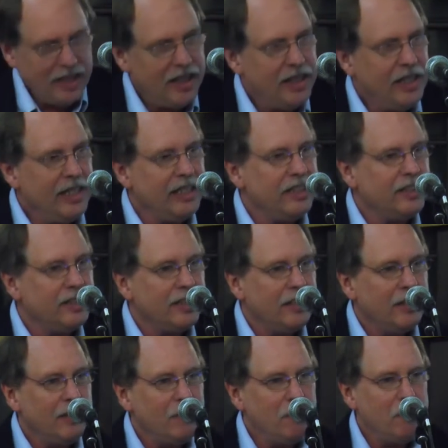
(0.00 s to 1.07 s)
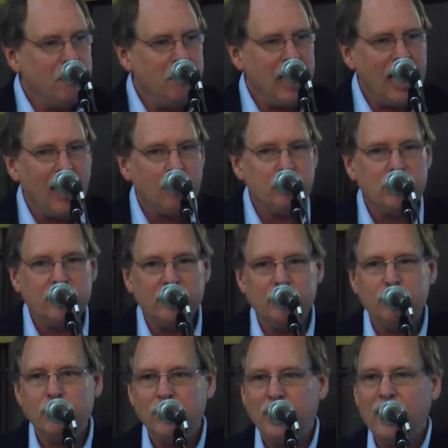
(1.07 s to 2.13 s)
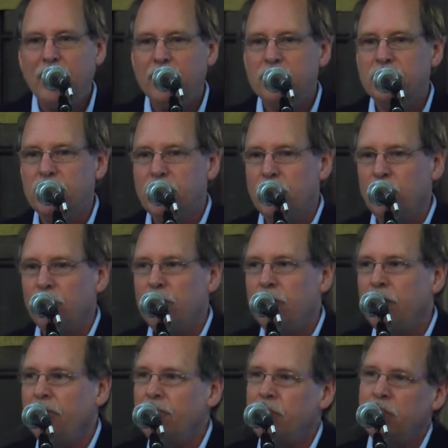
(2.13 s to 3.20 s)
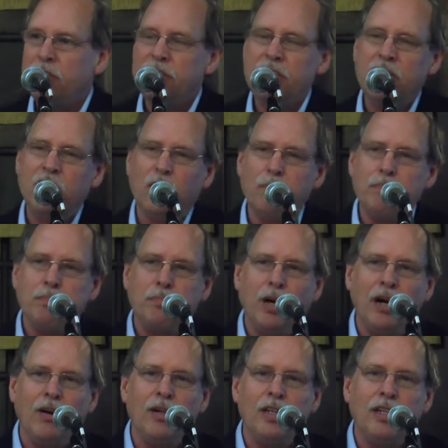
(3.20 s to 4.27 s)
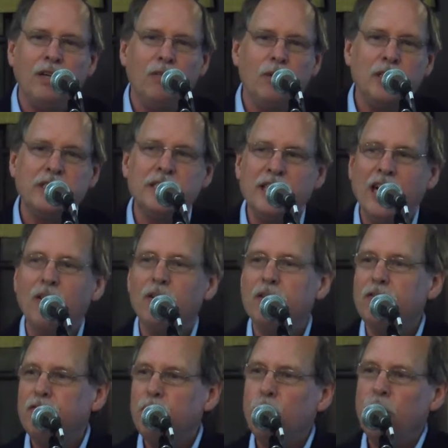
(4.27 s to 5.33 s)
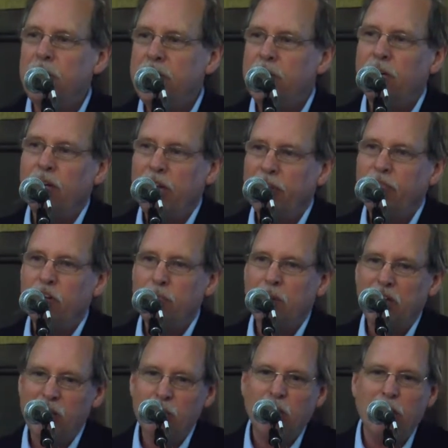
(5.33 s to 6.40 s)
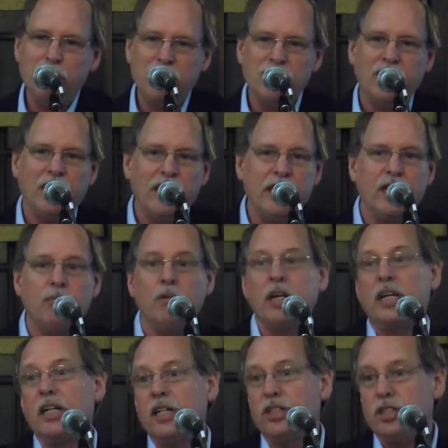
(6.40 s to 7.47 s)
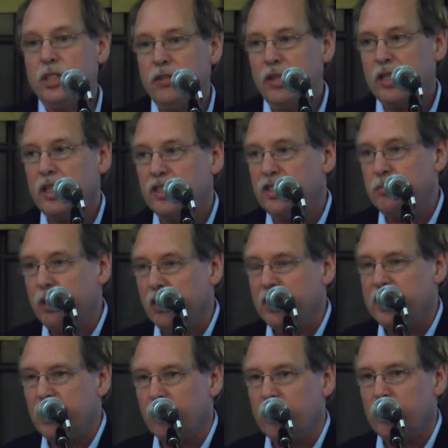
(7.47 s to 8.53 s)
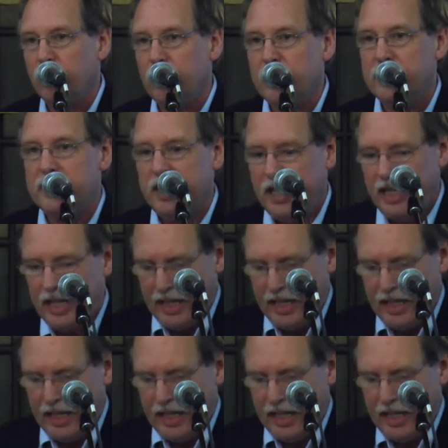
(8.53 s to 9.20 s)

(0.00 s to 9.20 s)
These maps and plans, though, you have to understand are part of what's now a 40 year effort by the Wapichan to get recognition of their customary territories.